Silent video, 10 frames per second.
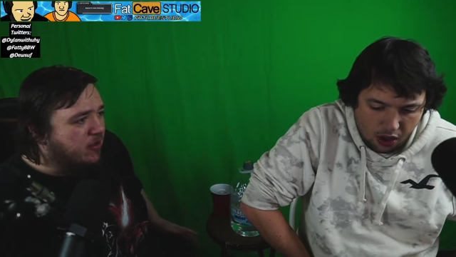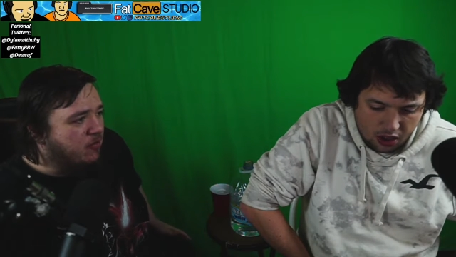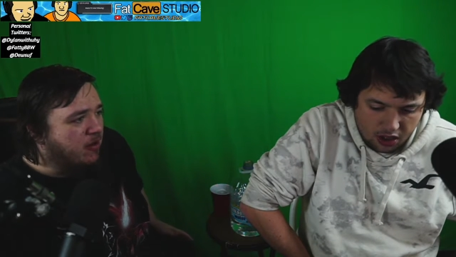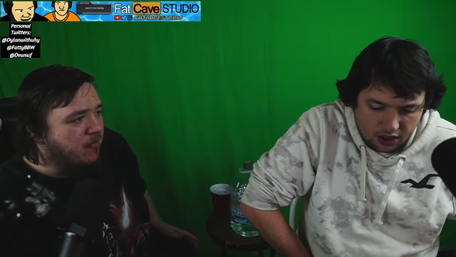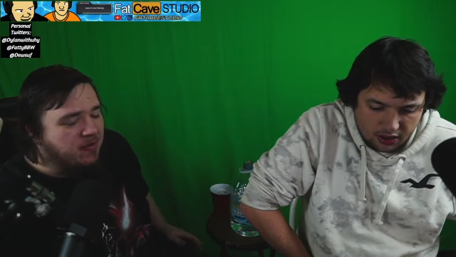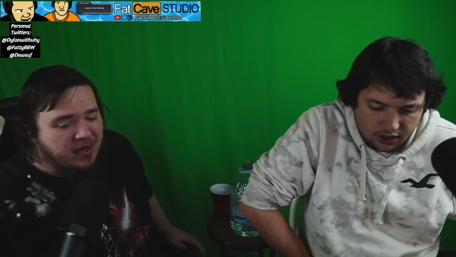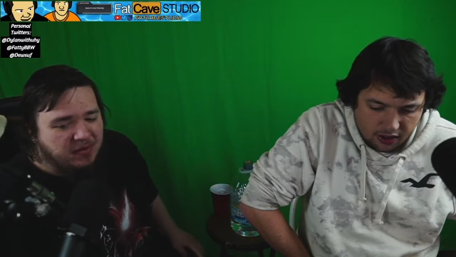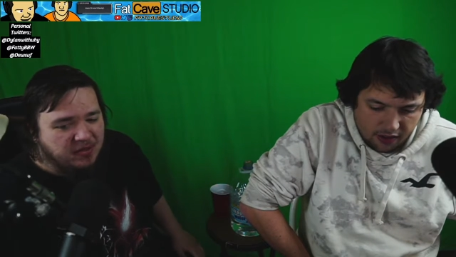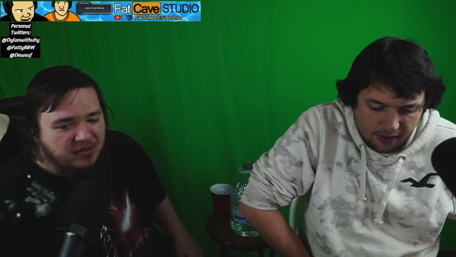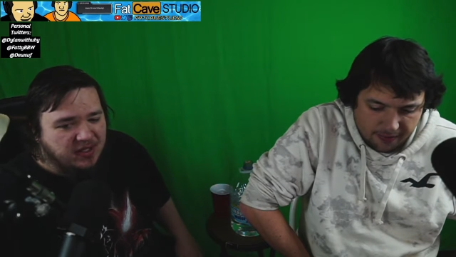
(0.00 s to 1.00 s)
Speaker 1: drink water if they
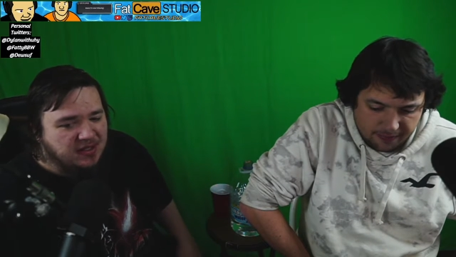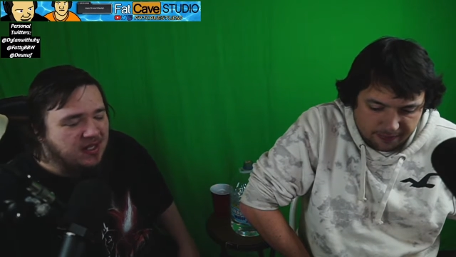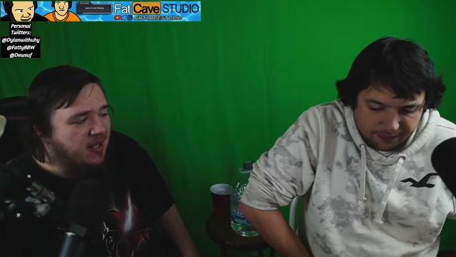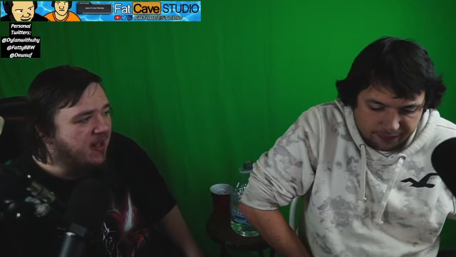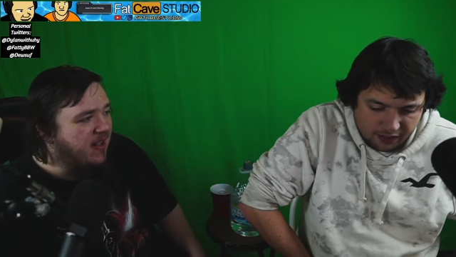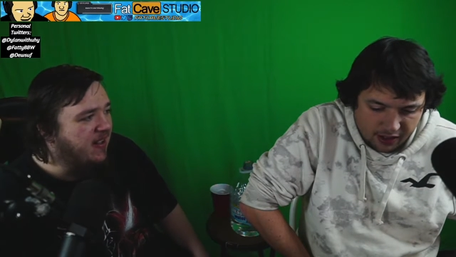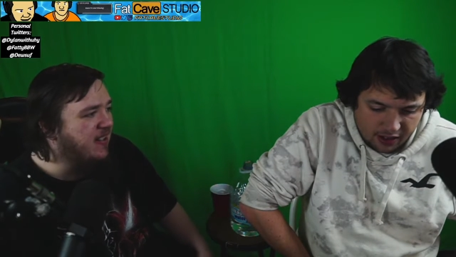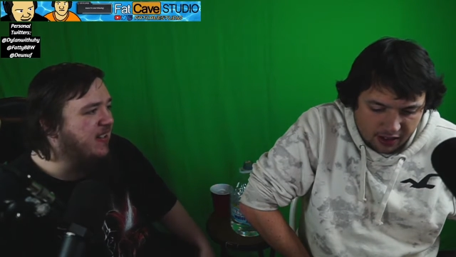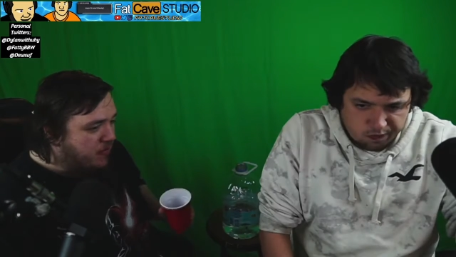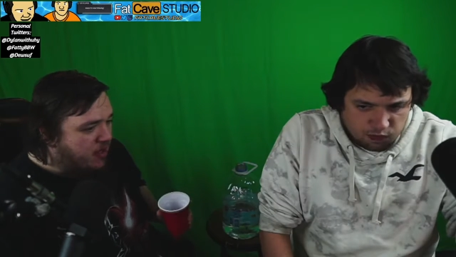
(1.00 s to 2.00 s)
made them do this.
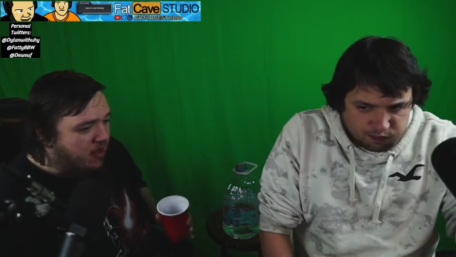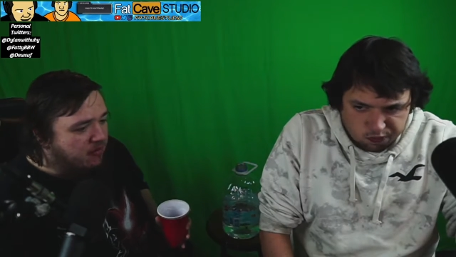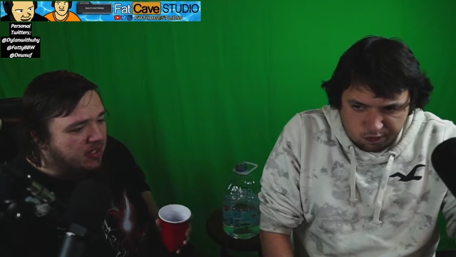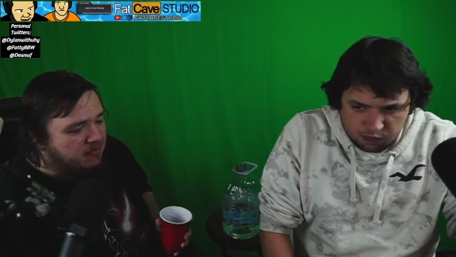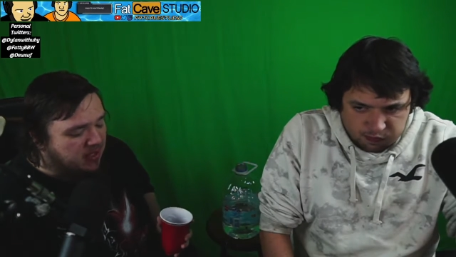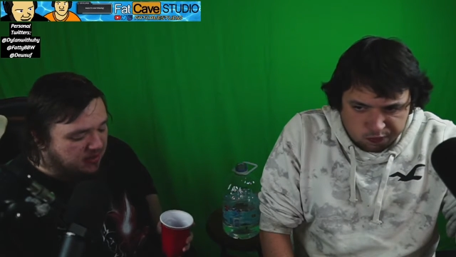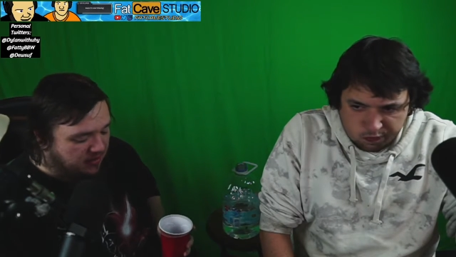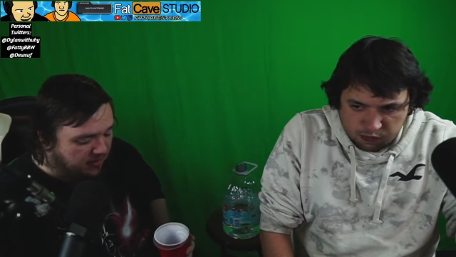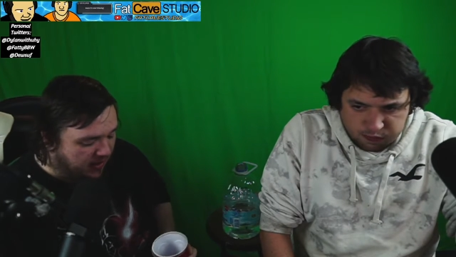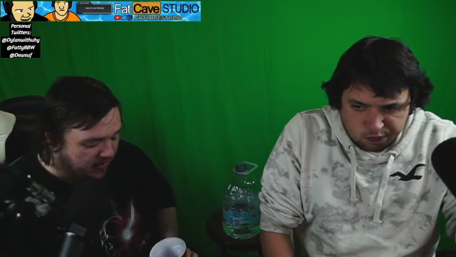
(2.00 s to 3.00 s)
I feel like my
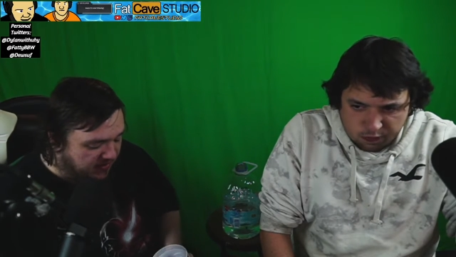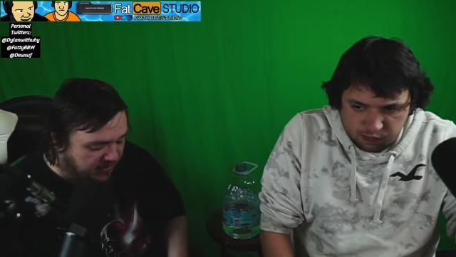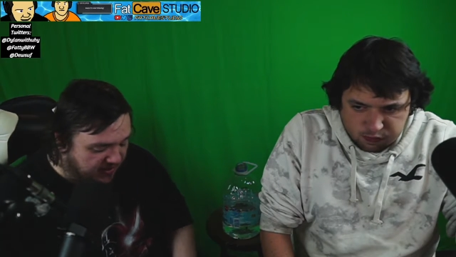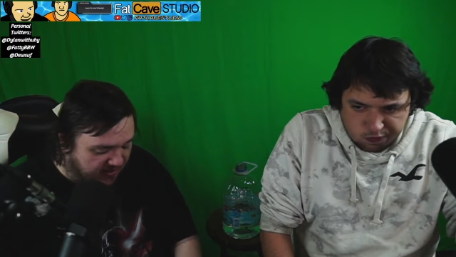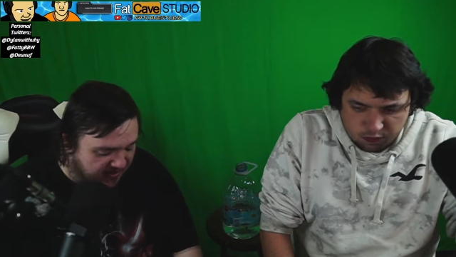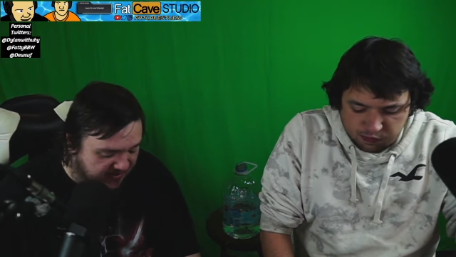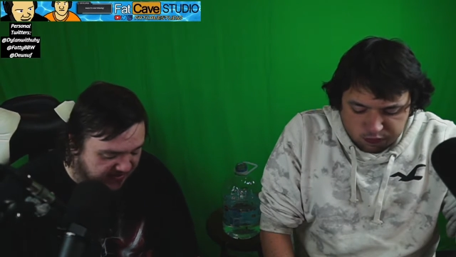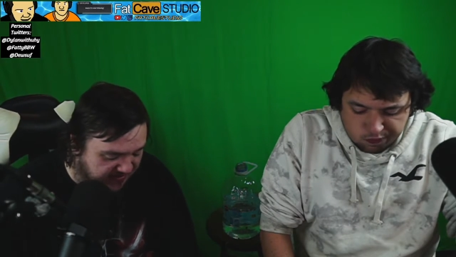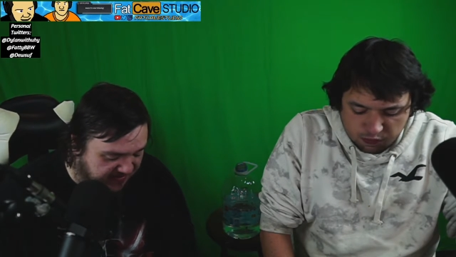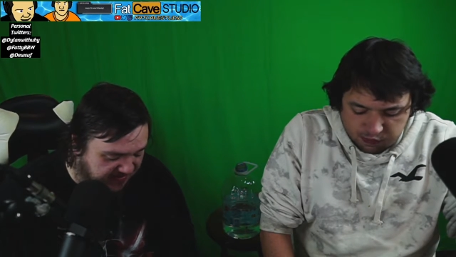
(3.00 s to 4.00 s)
saliva
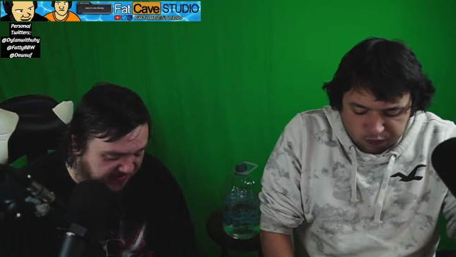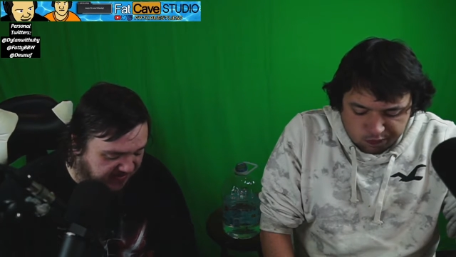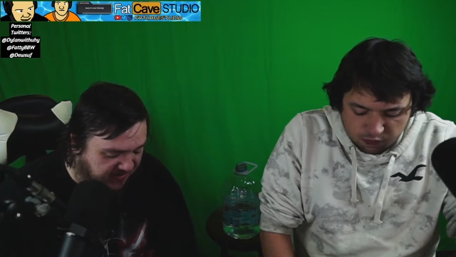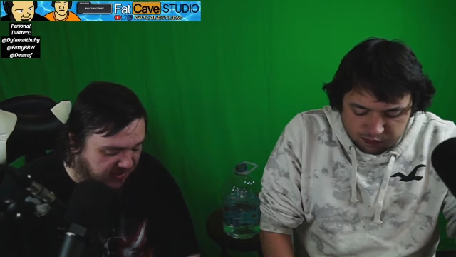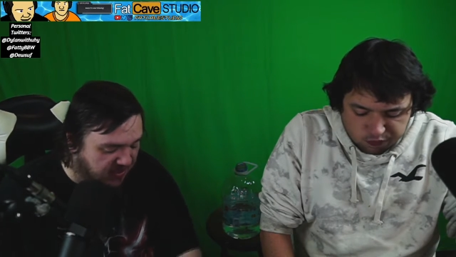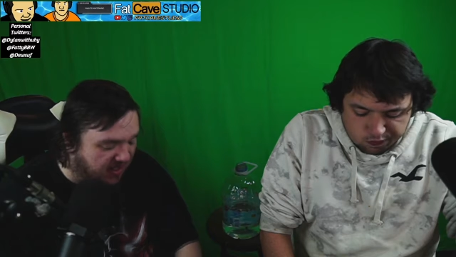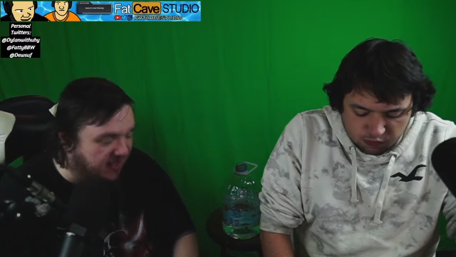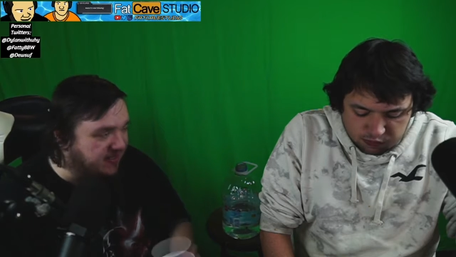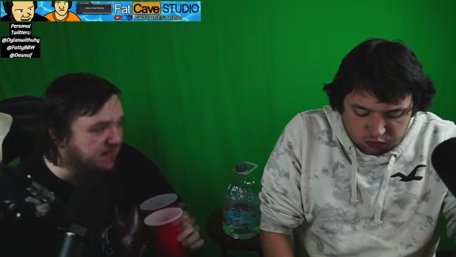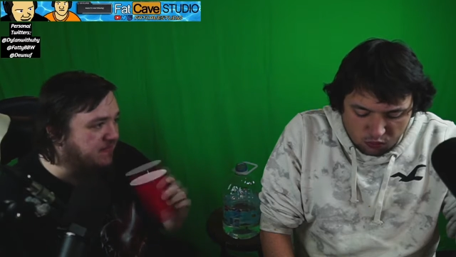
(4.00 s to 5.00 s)
is
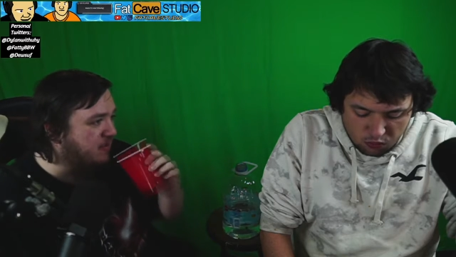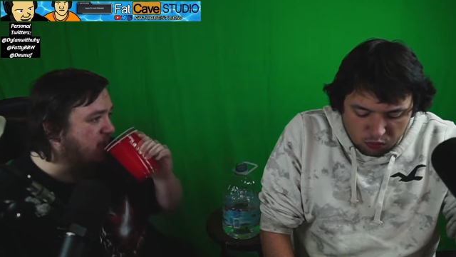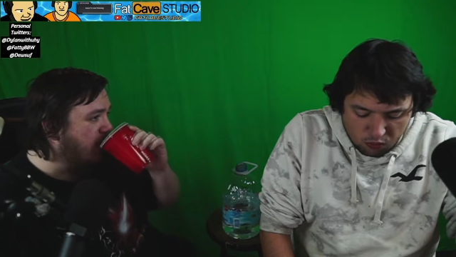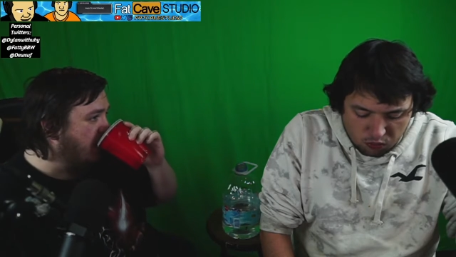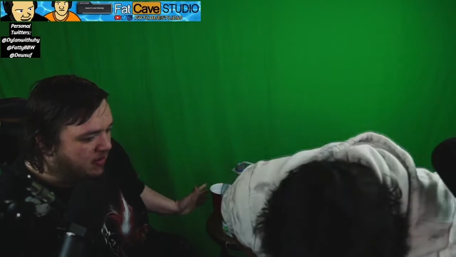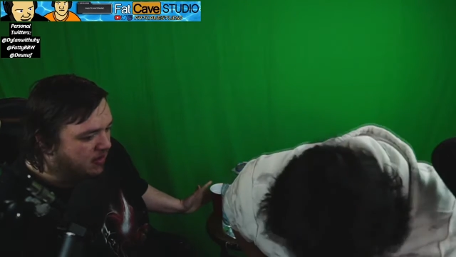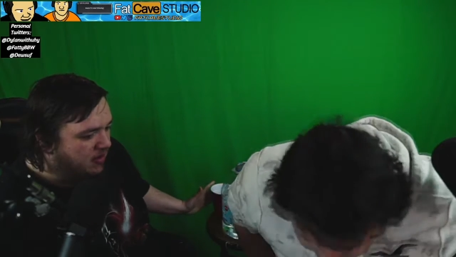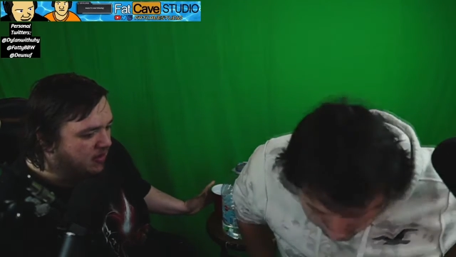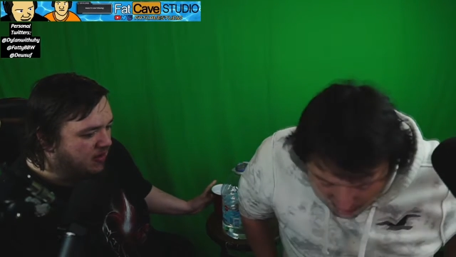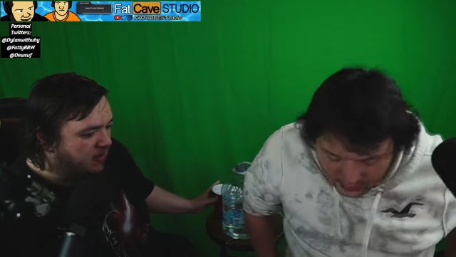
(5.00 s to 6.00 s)
hot.
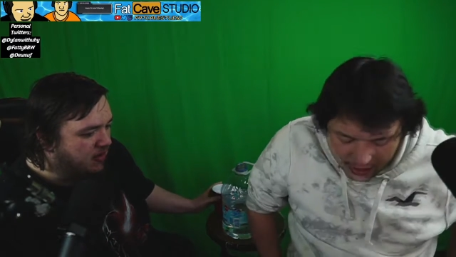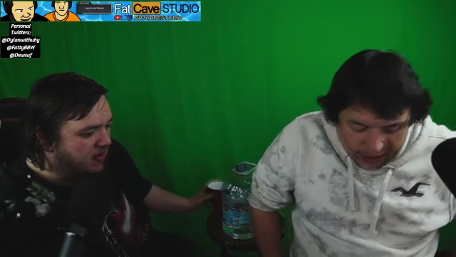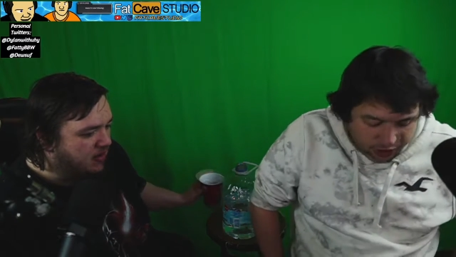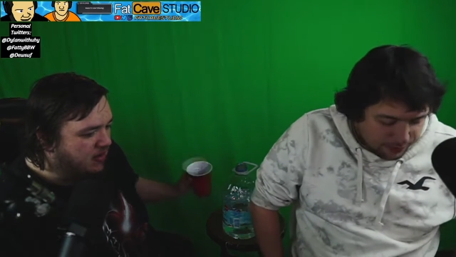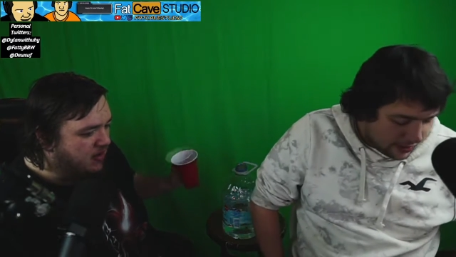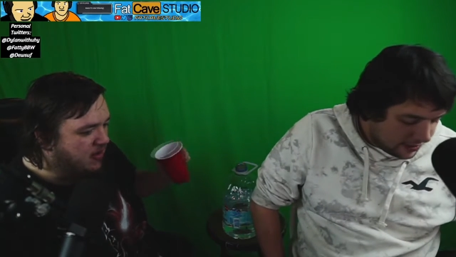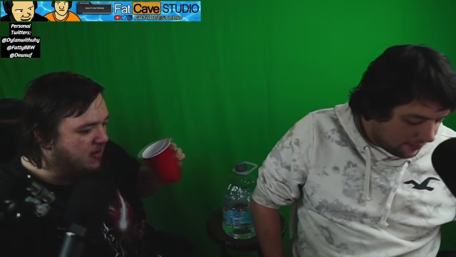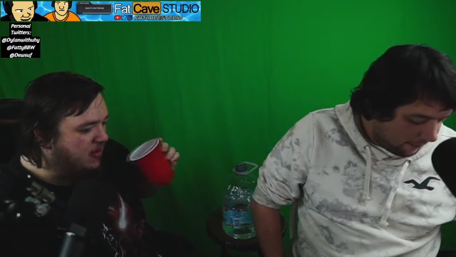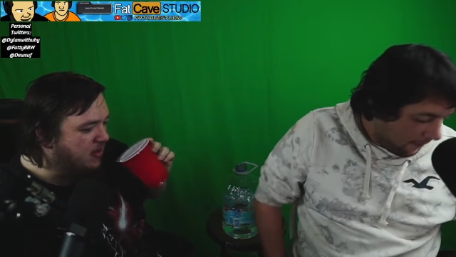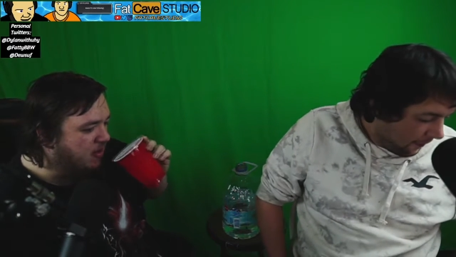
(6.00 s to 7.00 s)
Speaker 2: I'm not gonna lie to you, man.